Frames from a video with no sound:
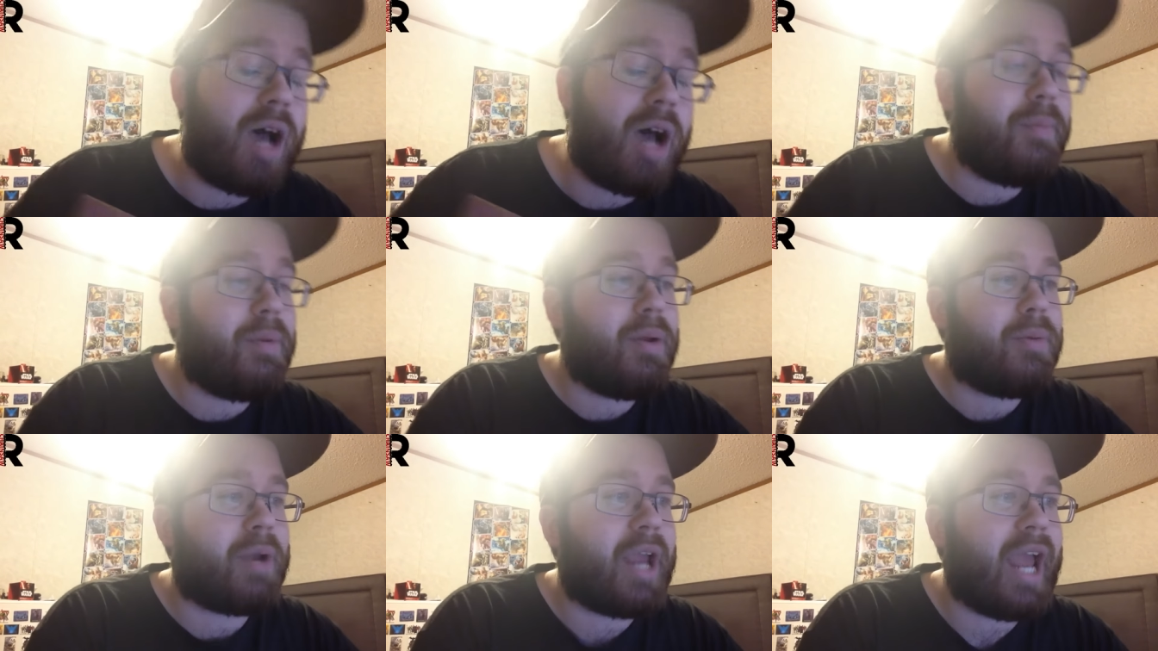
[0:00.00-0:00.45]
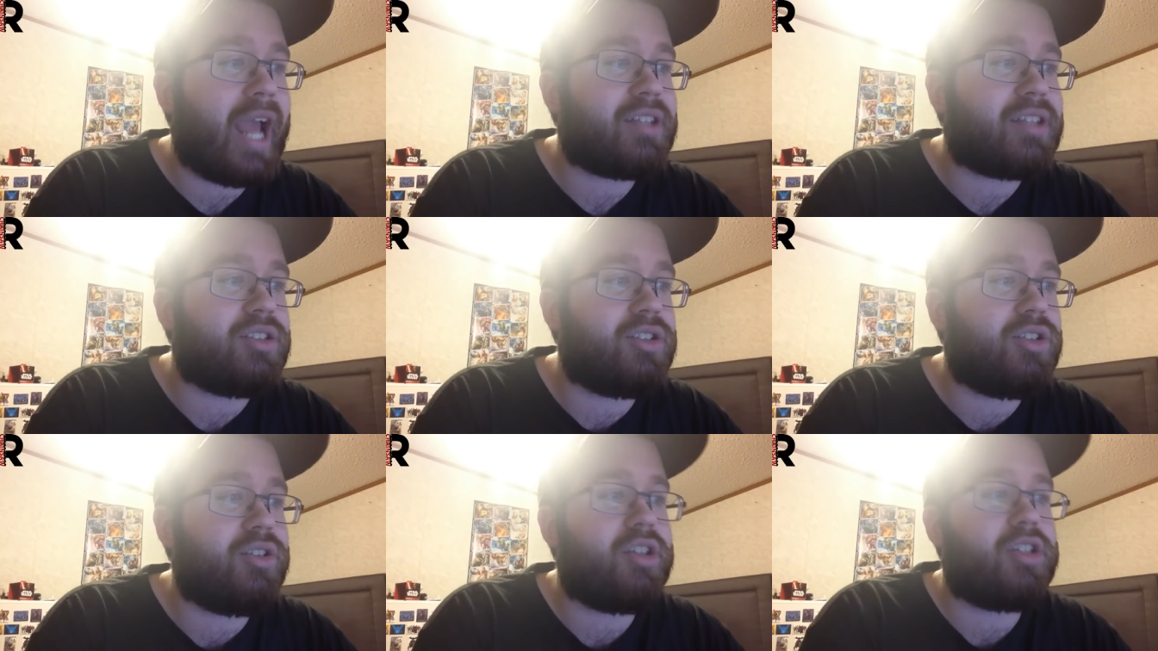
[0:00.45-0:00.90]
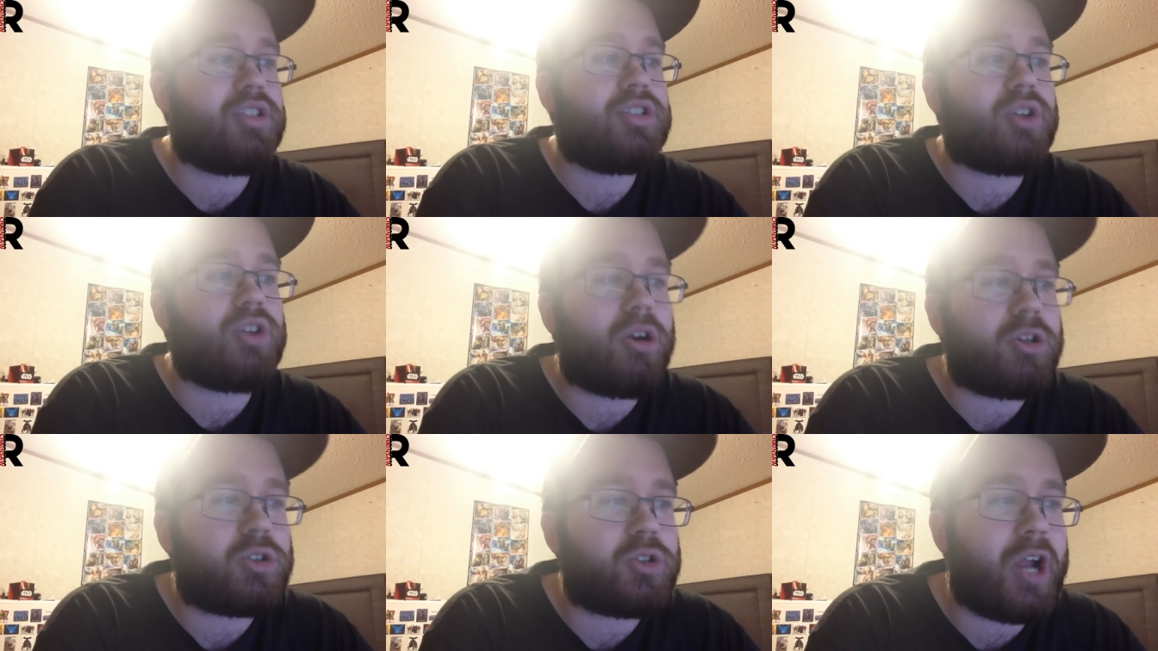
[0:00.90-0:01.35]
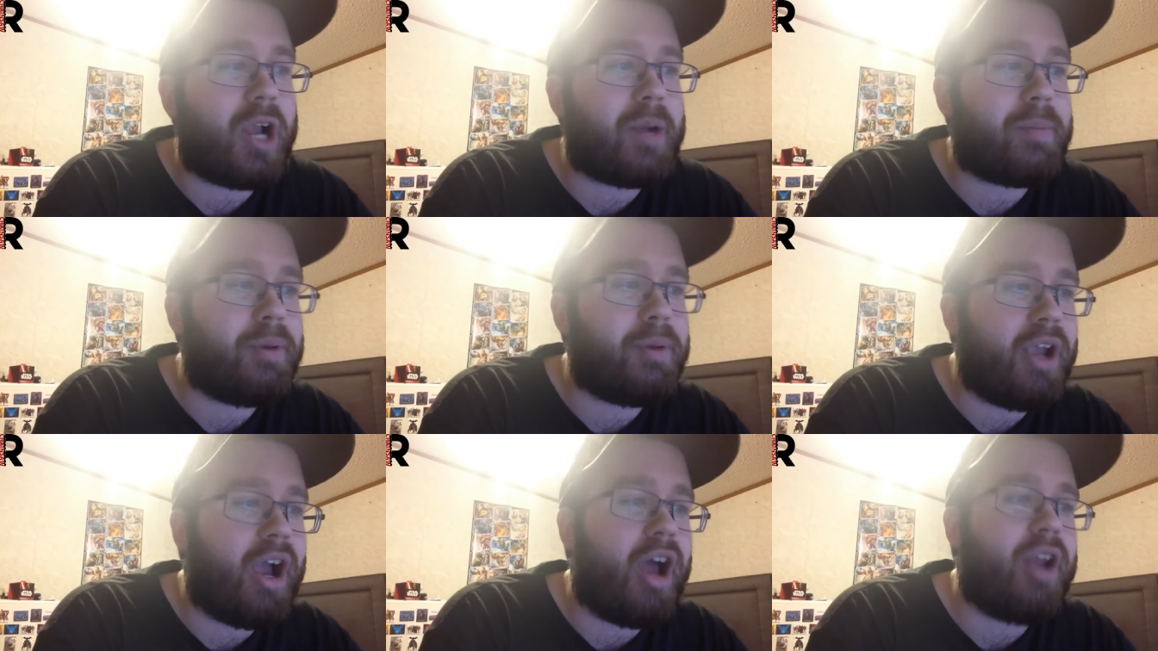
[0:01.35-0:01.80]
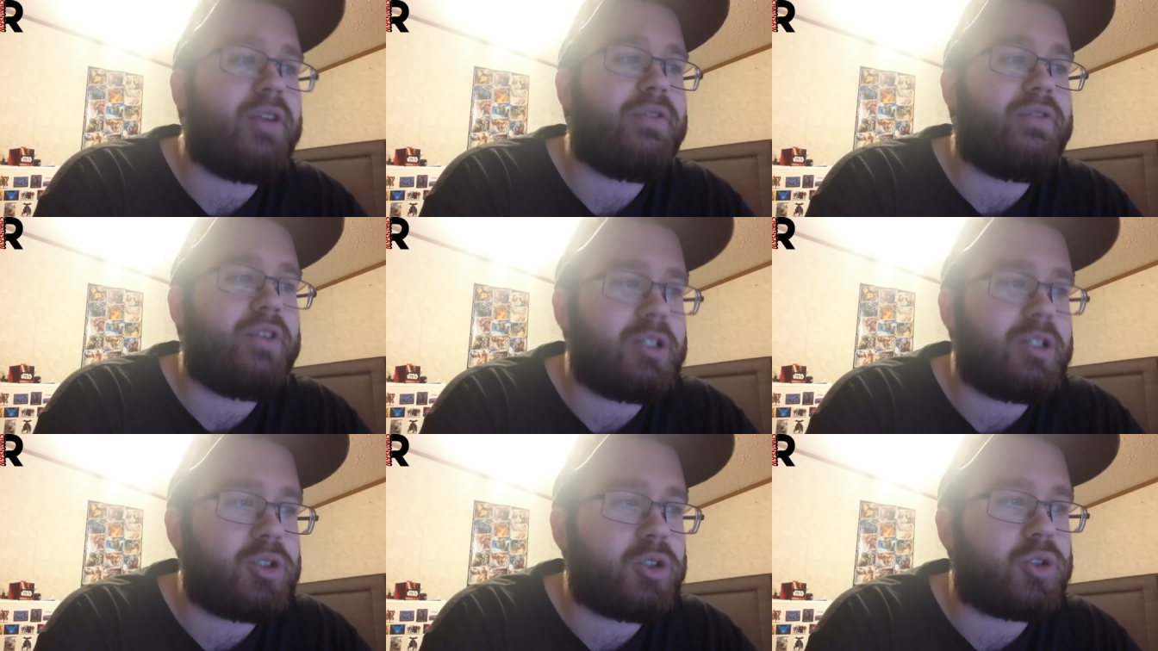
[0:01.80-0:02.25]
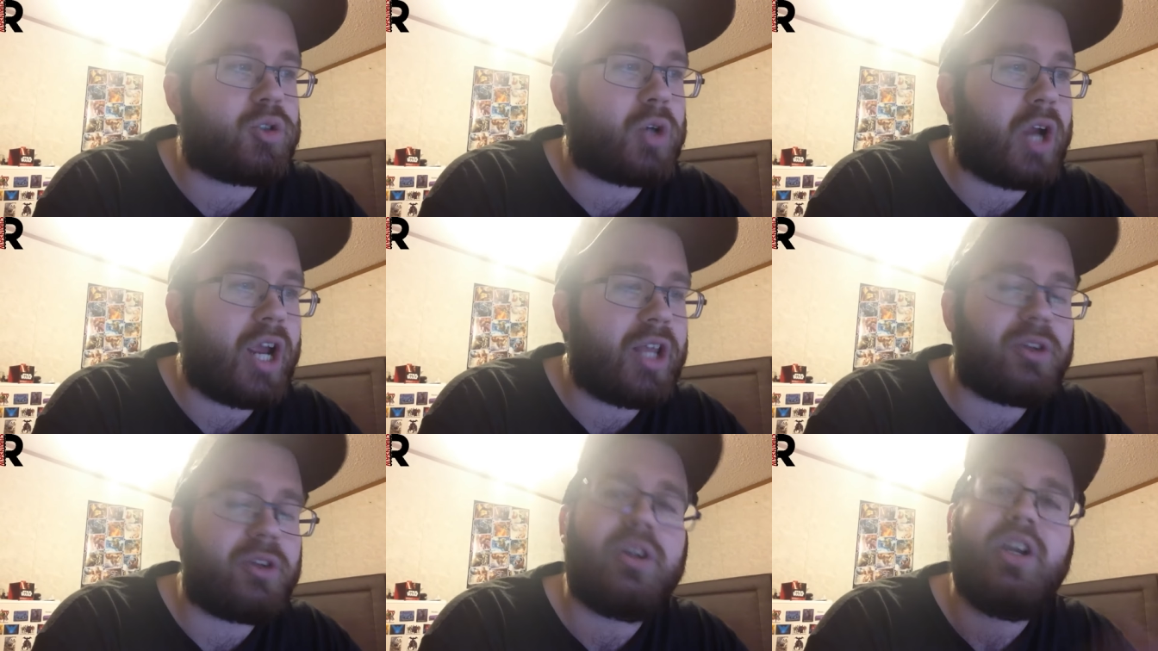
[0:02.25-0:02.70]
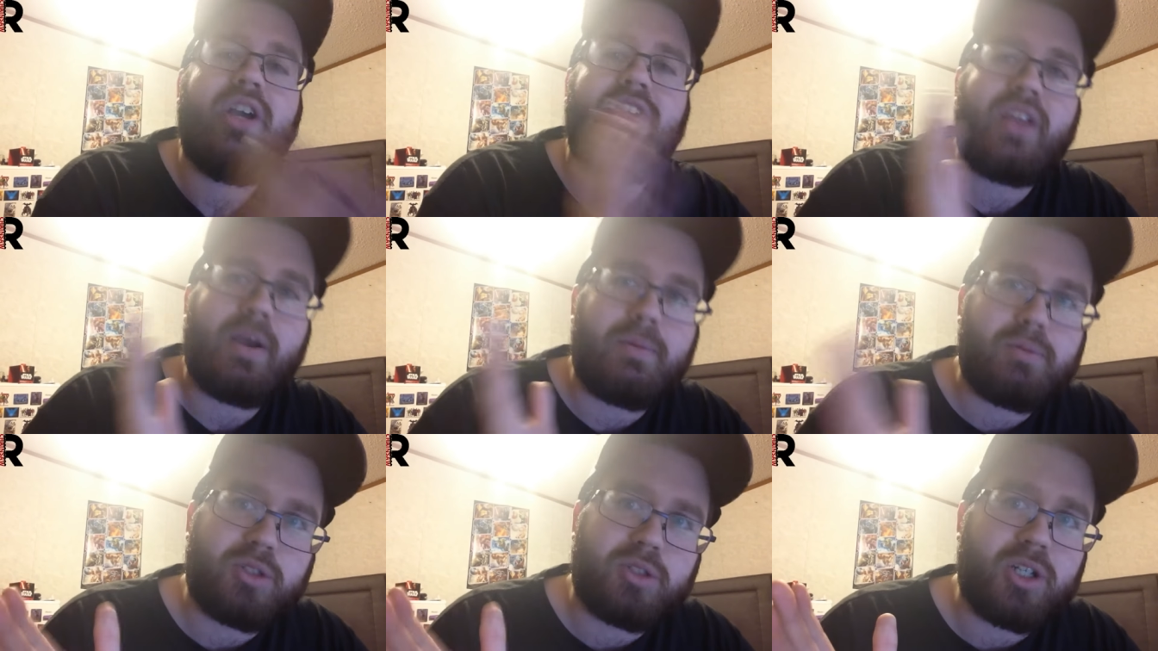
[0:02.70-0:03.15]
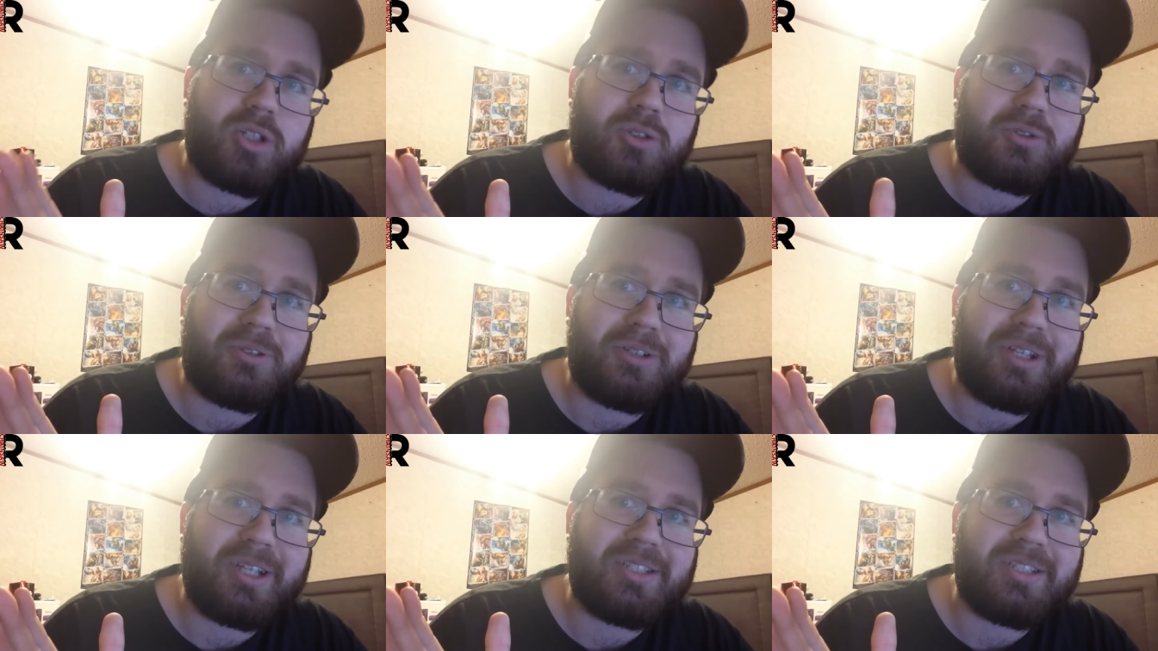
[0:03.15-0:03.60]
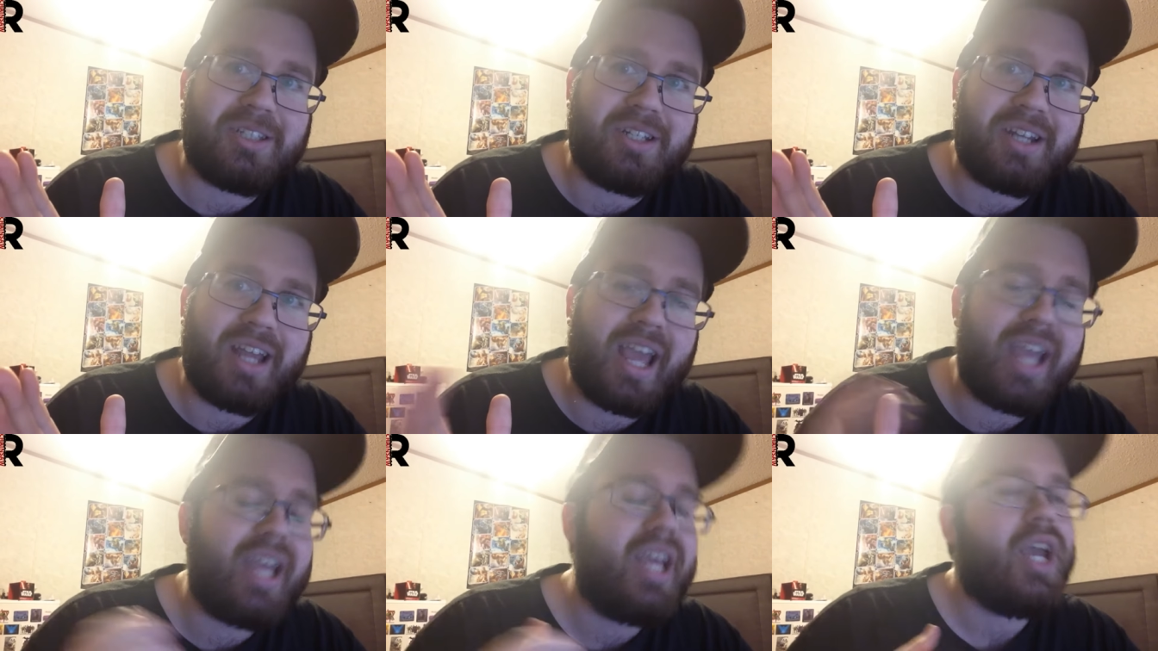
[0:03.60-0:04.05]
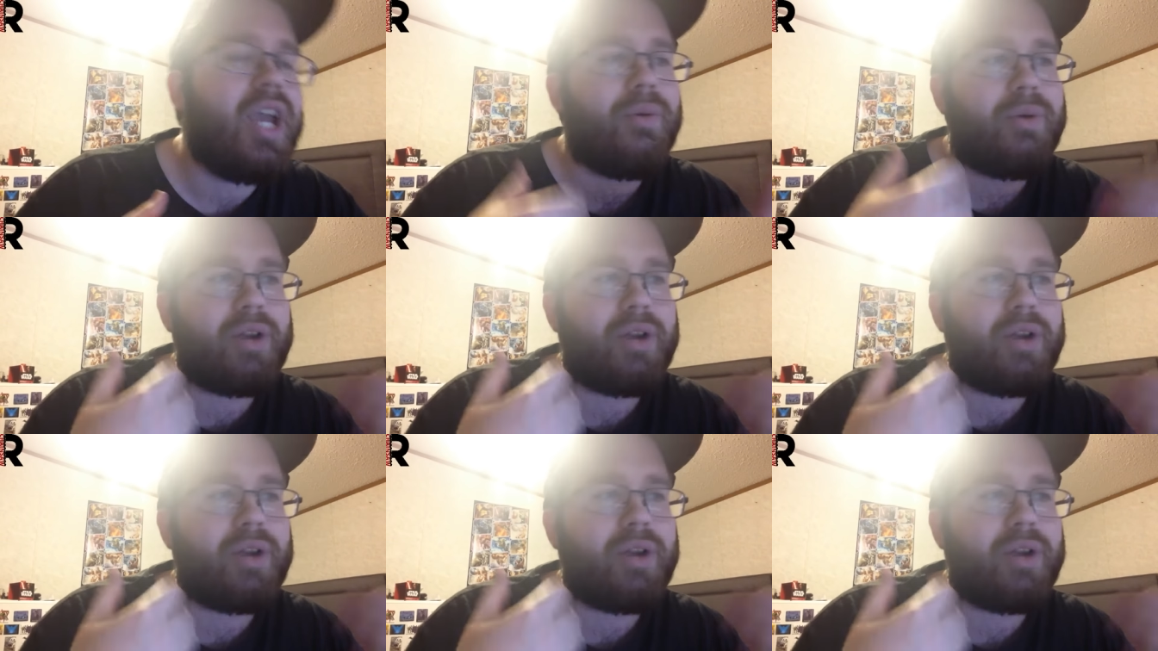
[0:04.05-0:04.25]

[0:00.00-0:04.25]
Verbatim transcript: I'll be reacting to the Star Trek Beyond official trailer that was just released today.